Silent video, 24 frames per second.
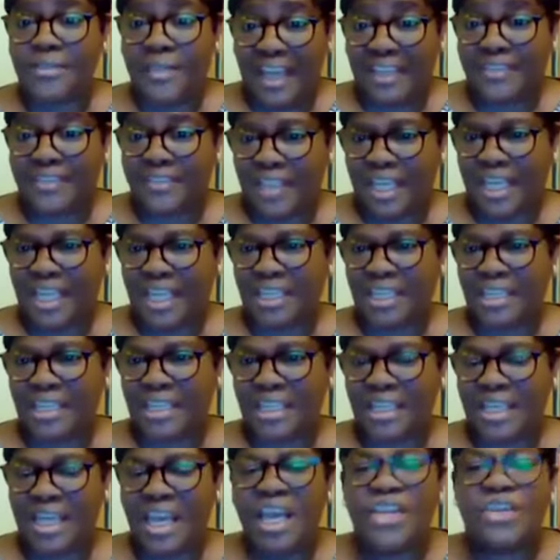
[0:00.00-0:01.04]
that thing.
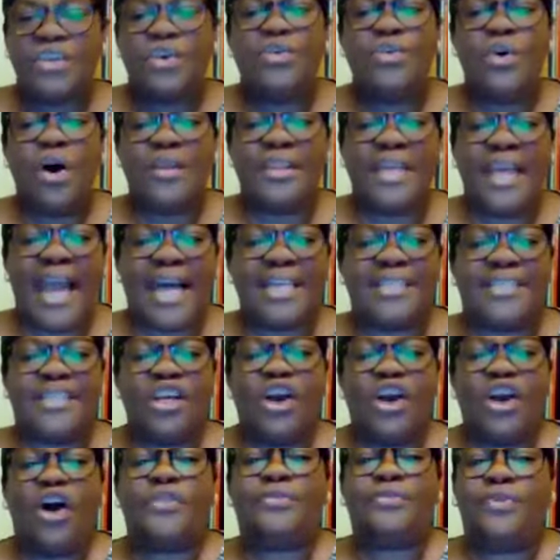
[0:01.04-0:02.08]
You know he has
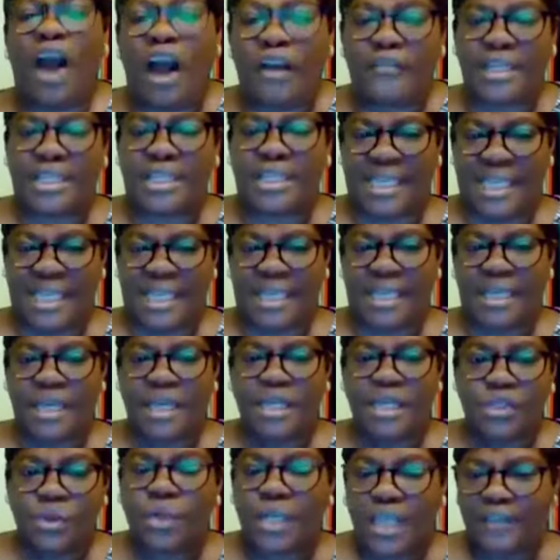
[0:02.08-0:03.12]
the authority
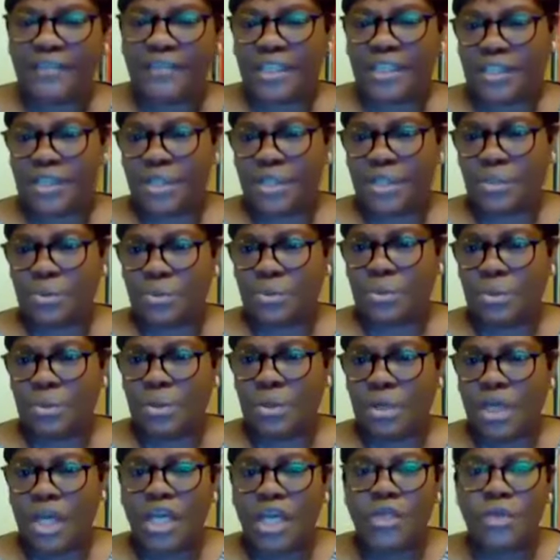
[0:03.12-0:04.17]
to give it to you.
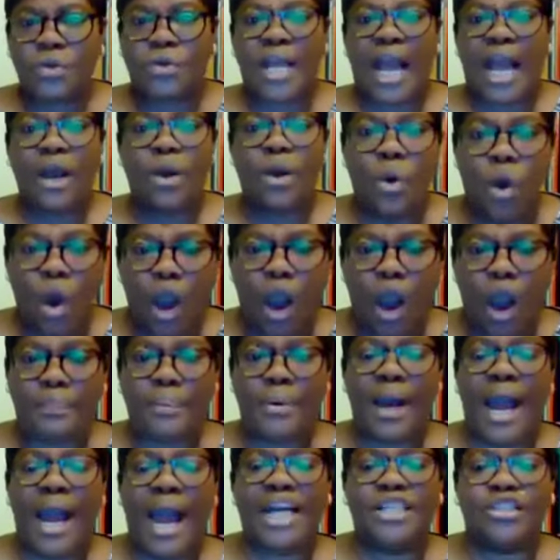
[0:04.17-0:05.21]
You can
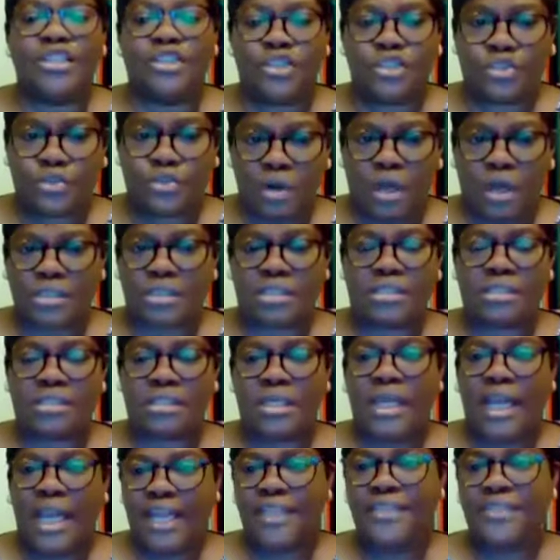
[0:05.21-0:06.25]
hope and trust
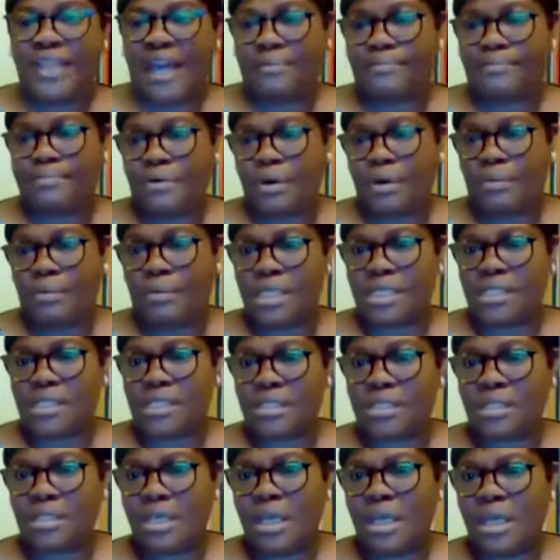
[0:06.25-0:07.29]
in that
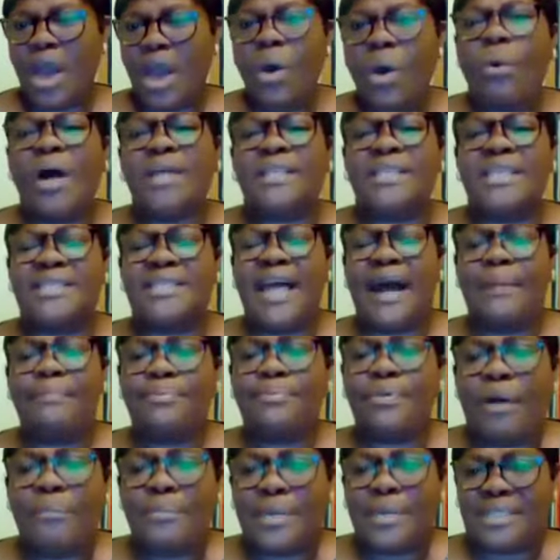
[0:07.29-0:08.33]
promise. What is that
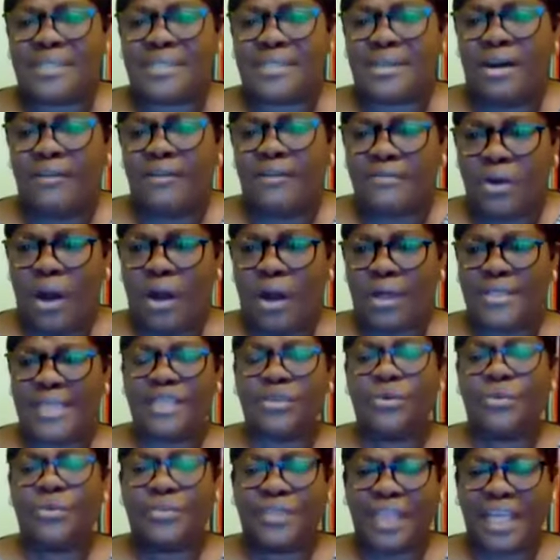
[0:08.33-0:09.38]
promise of God
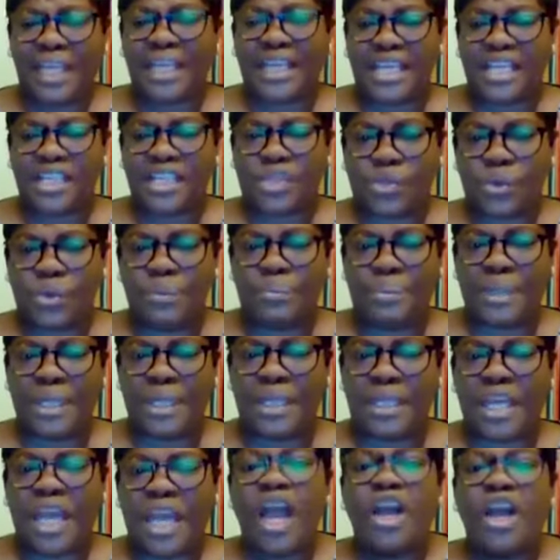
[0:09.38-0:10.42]
that you think is too
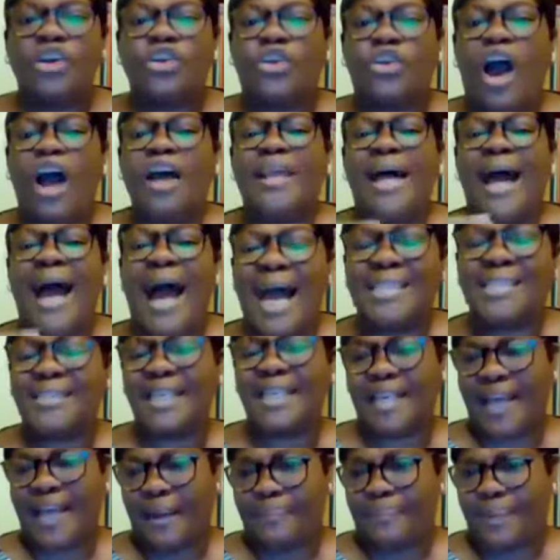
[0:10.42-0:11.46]
big? God has
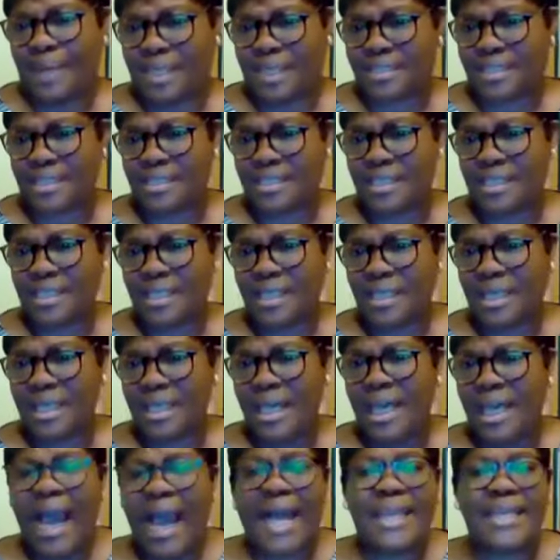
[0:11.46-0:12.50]
the capacity
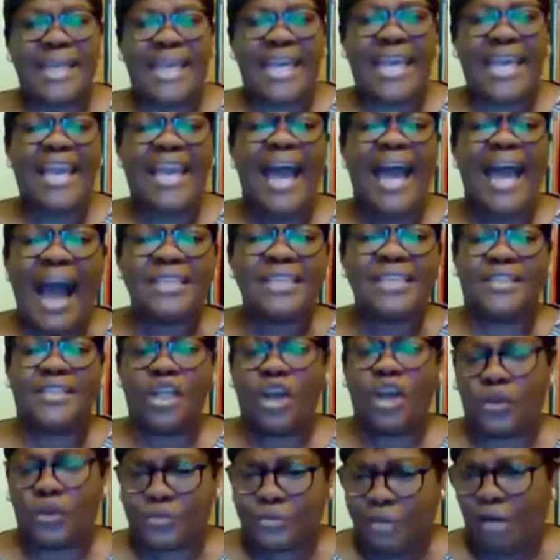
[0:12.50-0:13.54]
and he has
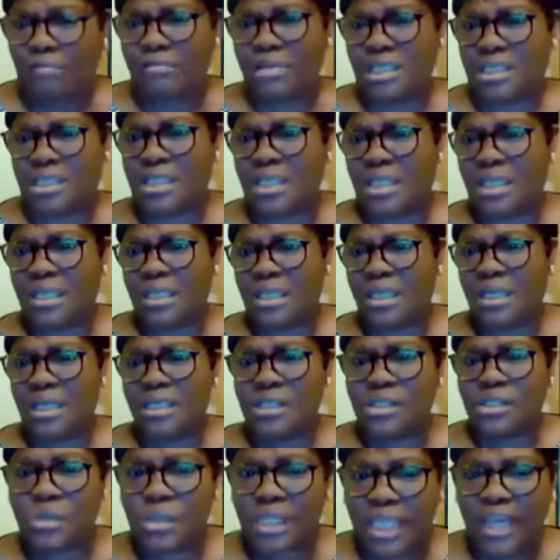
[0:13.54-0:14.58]
the authority
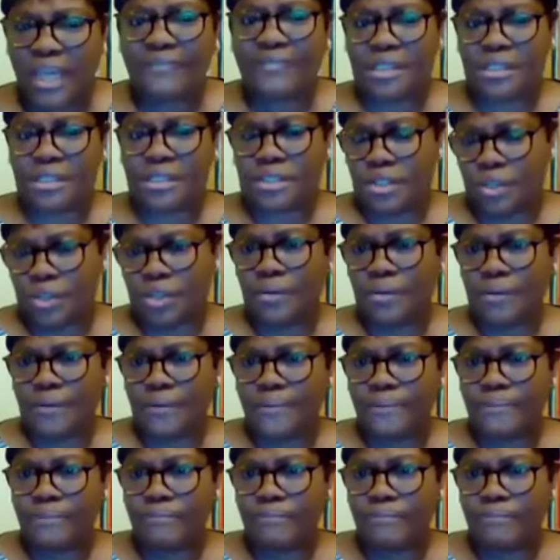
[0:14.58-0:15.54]
to give it to you.